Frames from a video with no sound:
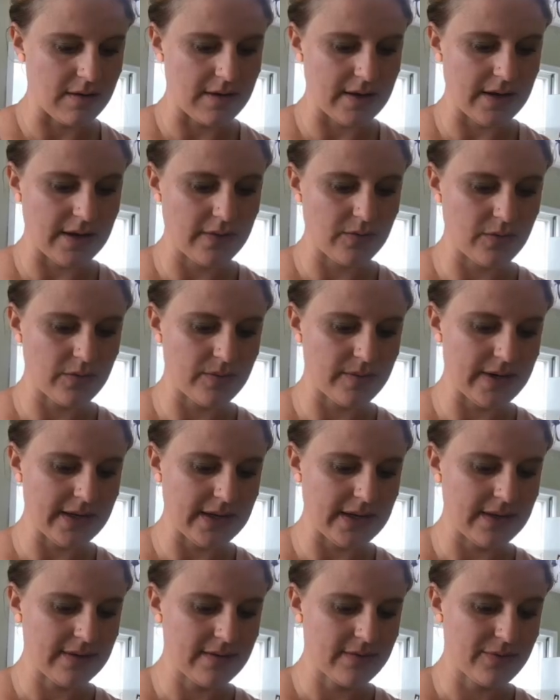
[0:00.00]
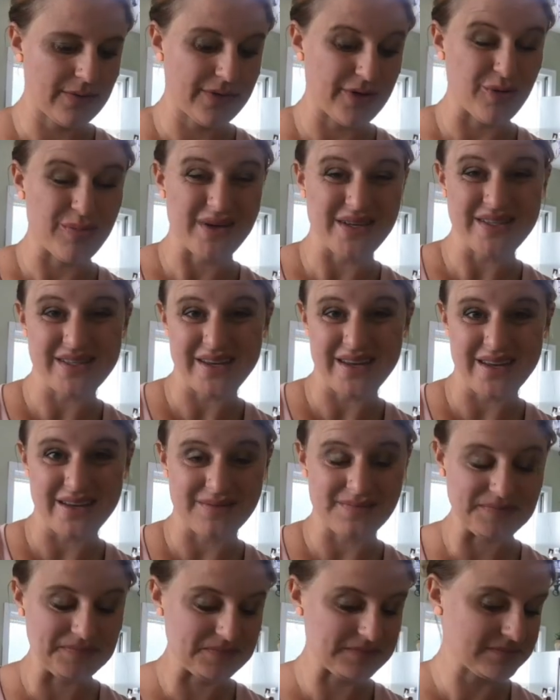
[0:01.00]
All right, we're ready with our
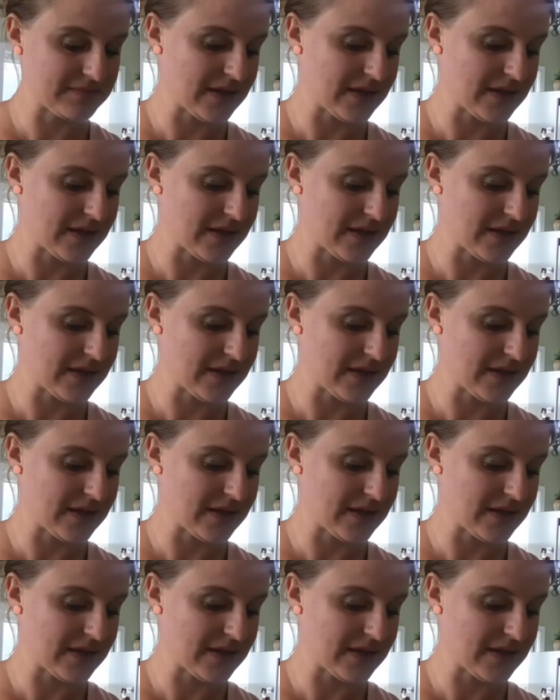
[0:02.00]
biscuit